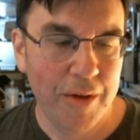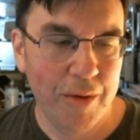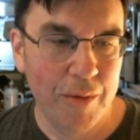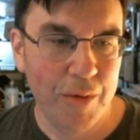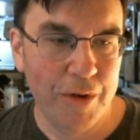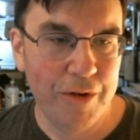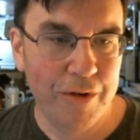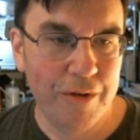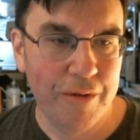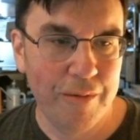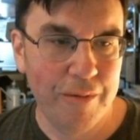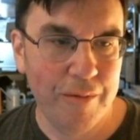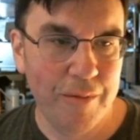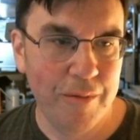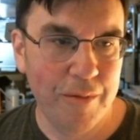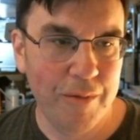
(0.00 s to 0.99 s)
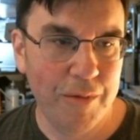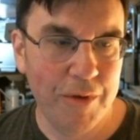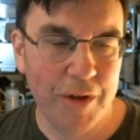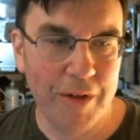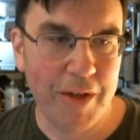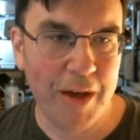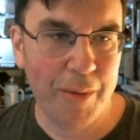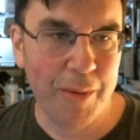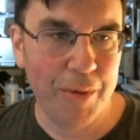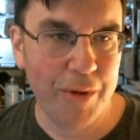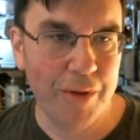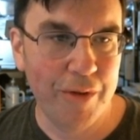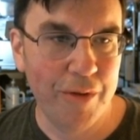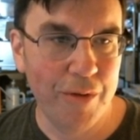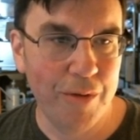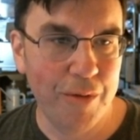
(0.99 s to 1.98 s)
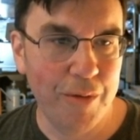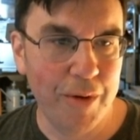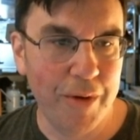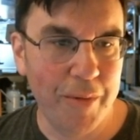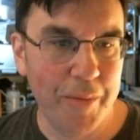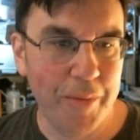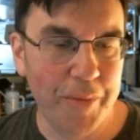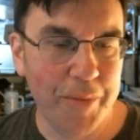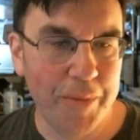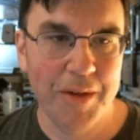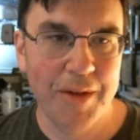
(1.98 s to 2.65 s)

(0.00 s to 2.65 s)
which just happens to